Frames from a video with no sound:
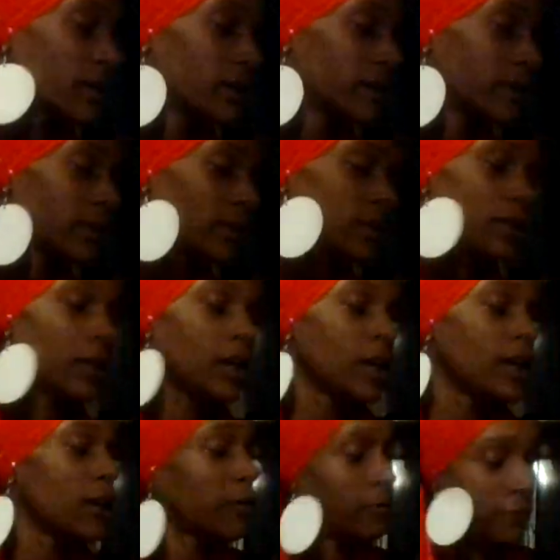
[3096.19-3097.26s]

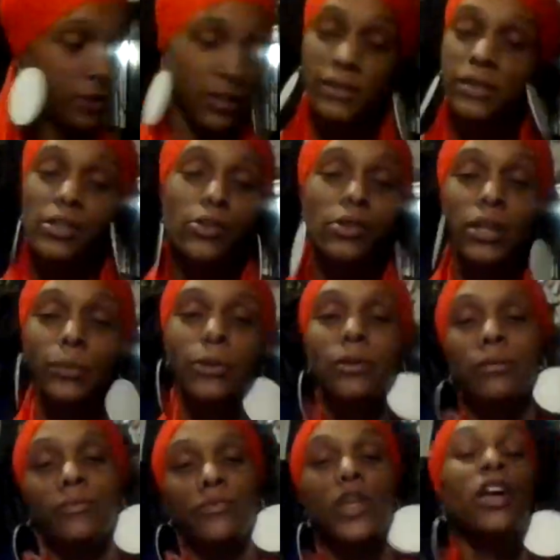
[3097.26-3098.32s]
Fin de Segelgeber.
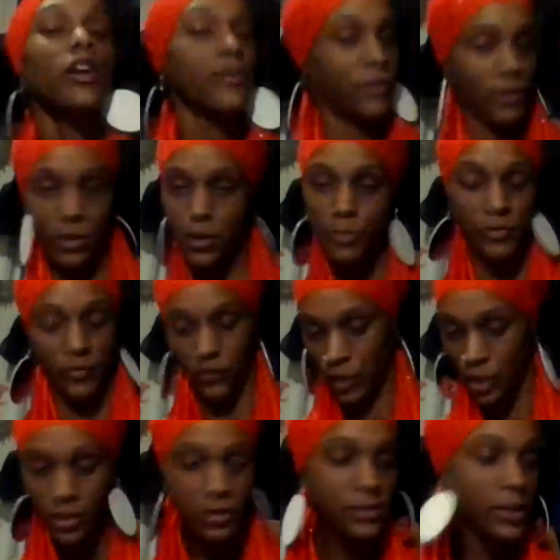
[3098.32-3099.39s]
Fin
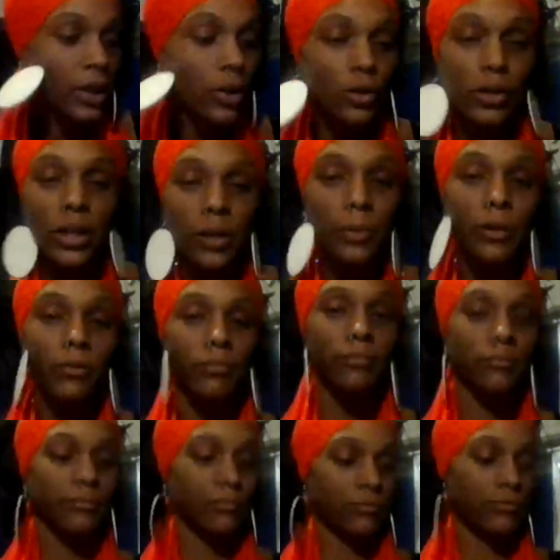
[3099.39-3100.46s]
de Segelgeber.
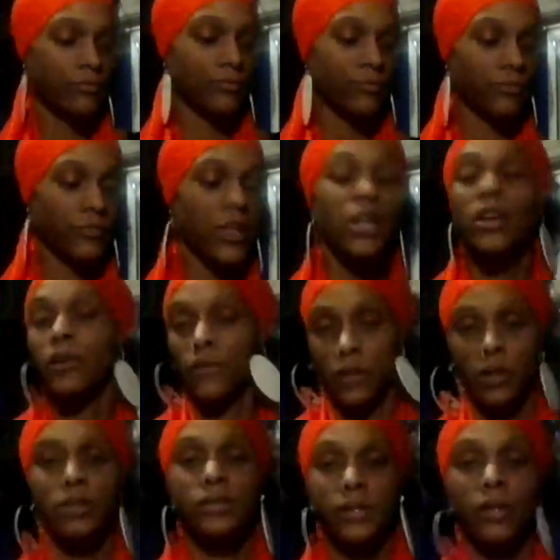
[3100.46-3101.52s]

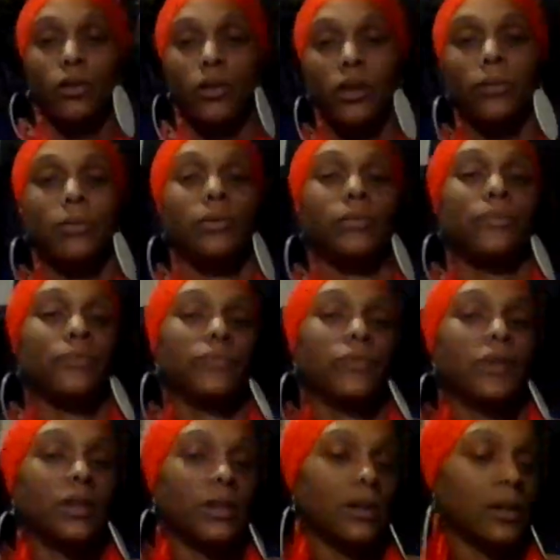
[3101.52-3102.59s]
Fin de Segelgeber.
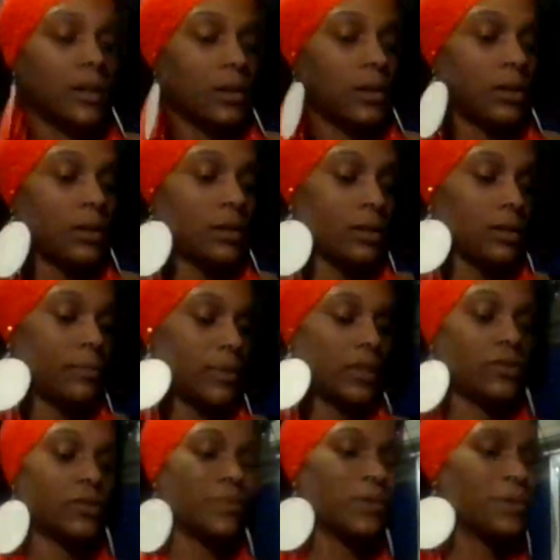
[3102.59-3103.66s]

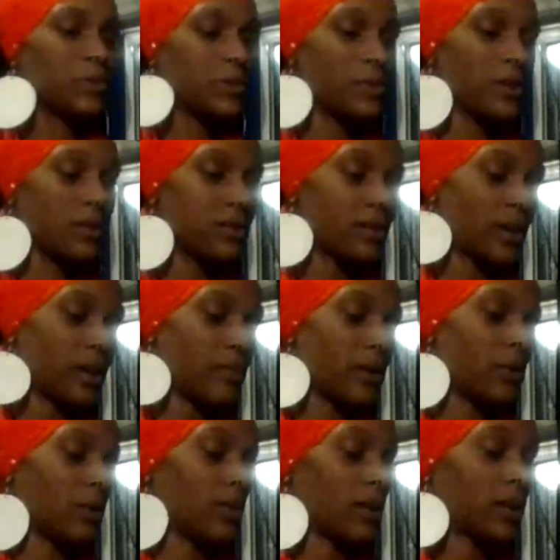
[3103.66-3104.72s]
Mind you, I'm supposed to be on
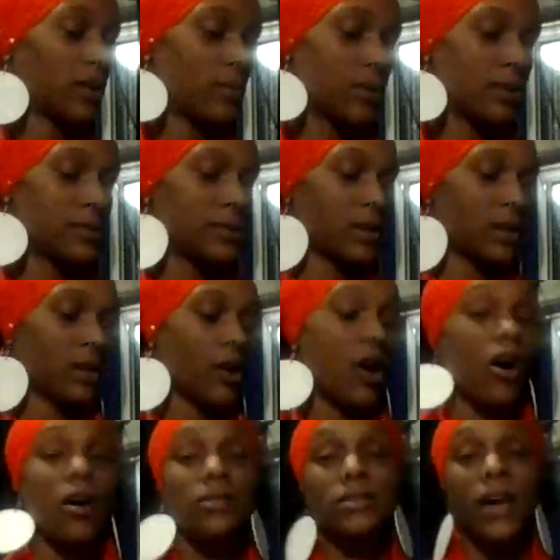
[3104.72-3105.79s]
timeout, like I've been saying.
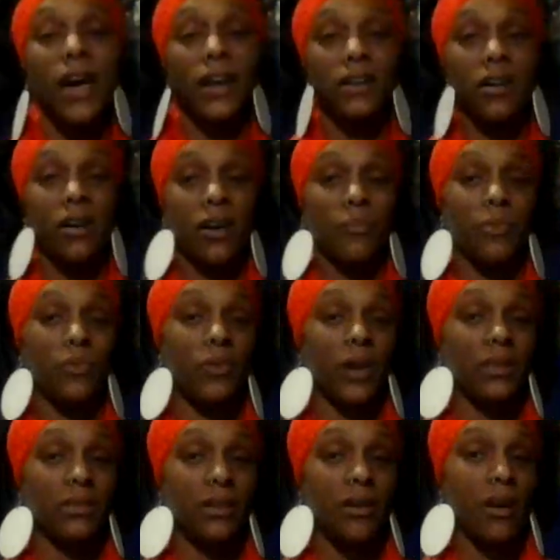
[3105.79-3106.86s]
All tied up
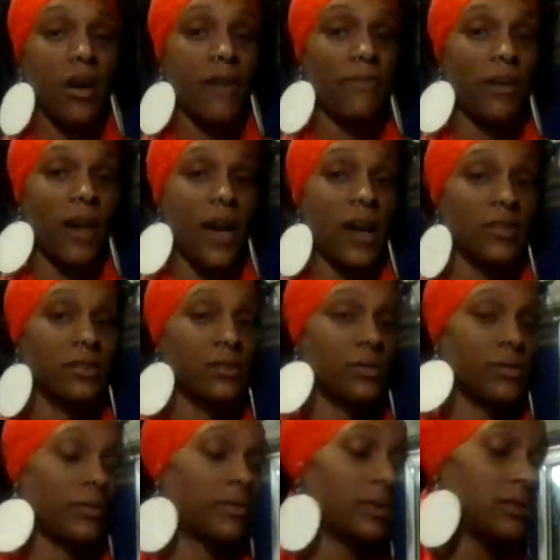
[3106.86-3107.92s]
right there off the hatch. So
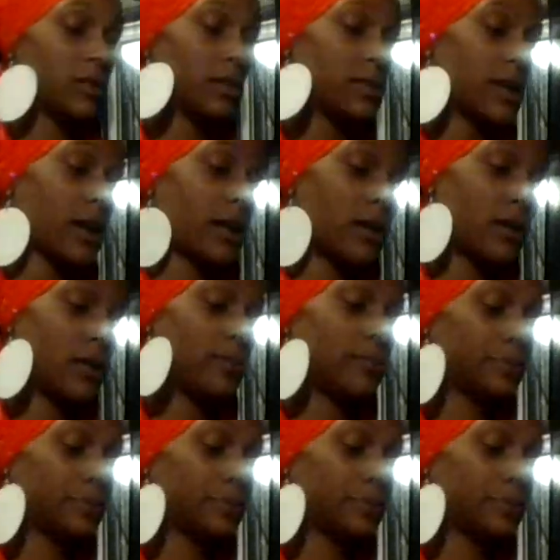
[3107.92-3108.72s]
somebody's all tied up.